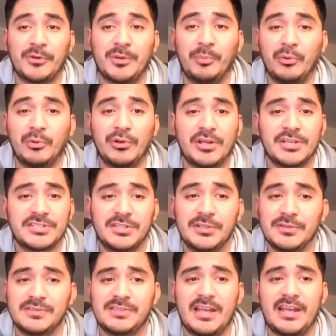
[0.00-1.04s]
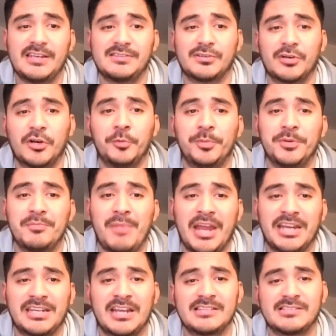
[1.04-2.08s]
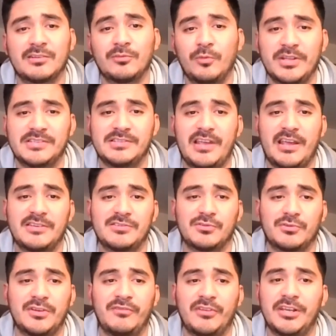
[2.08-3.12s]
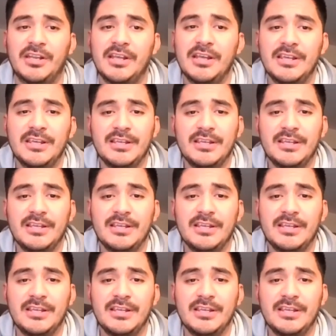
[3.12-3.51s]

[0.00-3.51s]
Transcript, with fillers: free pool on Tuesdays or open mic nights on Wednesdays or even,